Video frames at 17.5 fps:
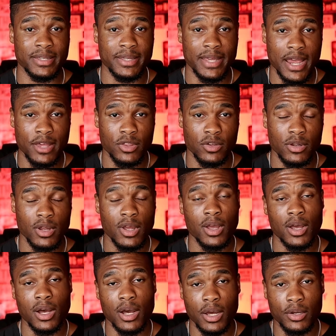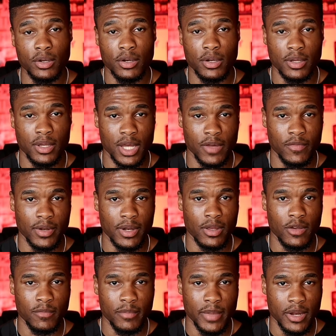together under the
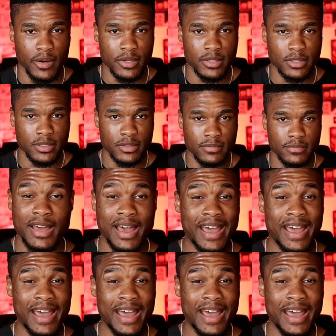covenant of marriage.